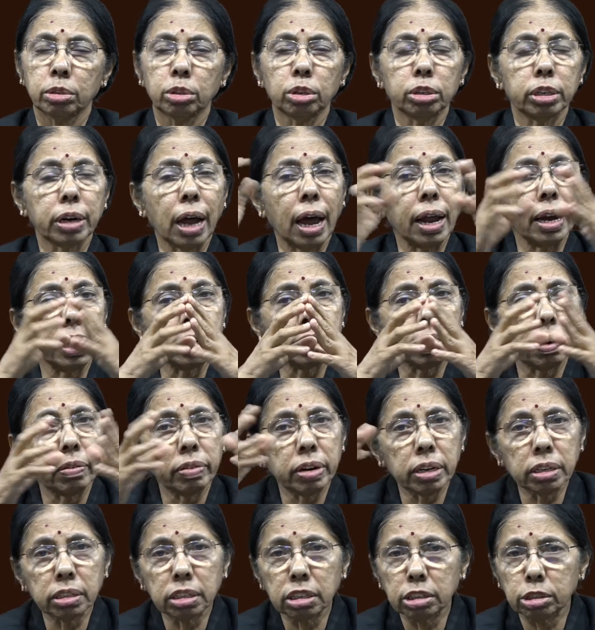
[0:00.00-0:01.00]
So direct
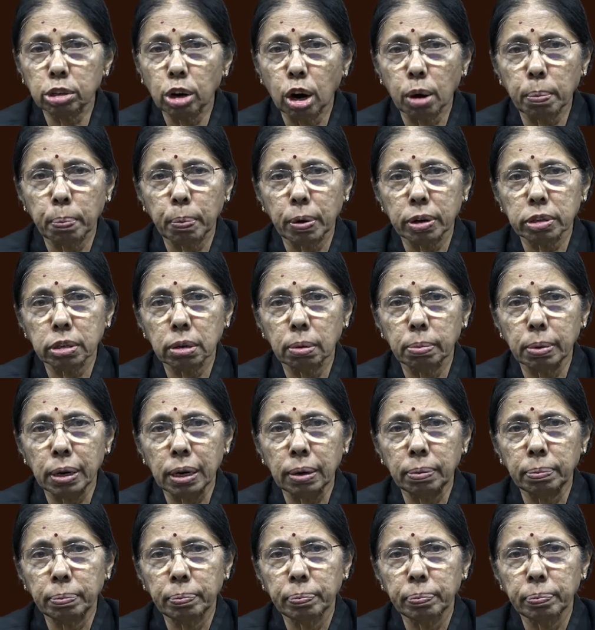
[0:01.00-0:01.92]
evidence is not possible.